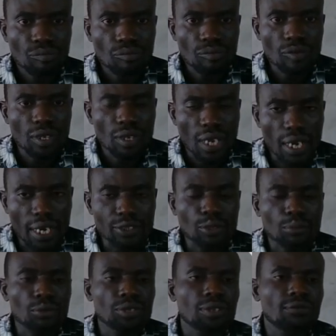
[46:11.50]

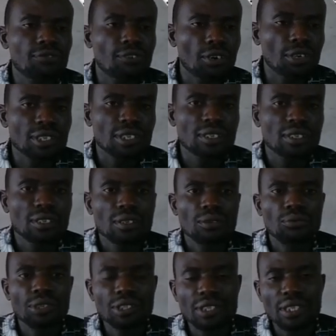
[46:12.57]
electromotive force,
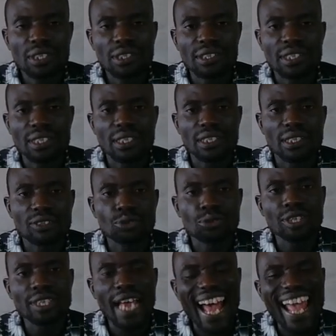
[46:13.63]
which is the total
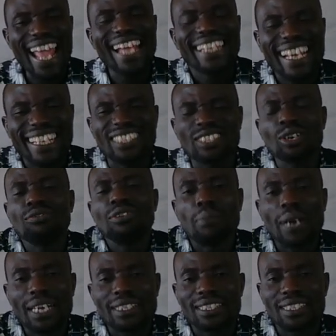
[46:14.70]
energy of a
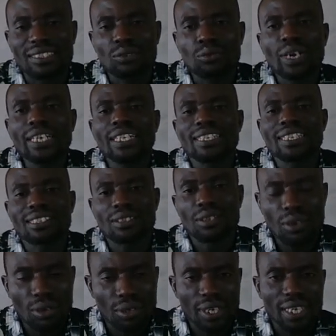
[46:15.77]
battery when it is not
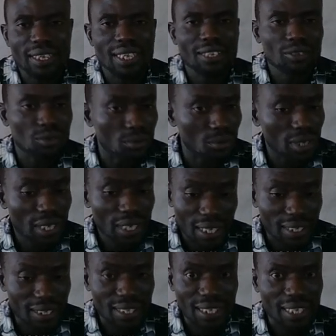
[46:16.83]
connected to
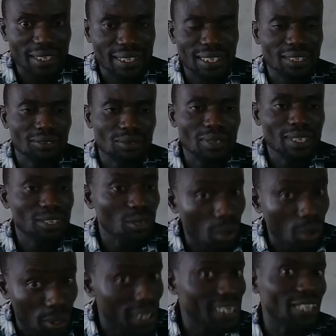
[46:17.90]
external circuit, when it's not
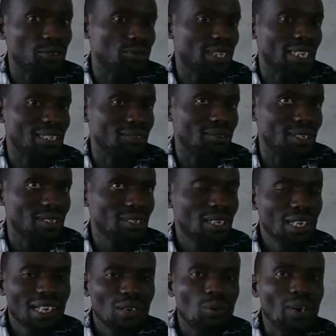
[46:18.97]
connected to circuit,
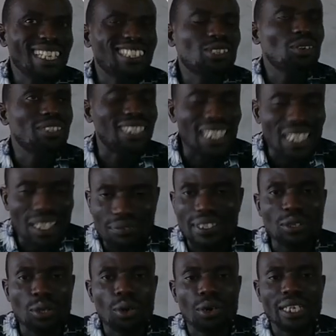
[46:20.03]
when it's not delivering
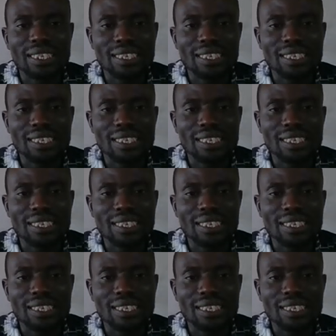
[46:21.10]
current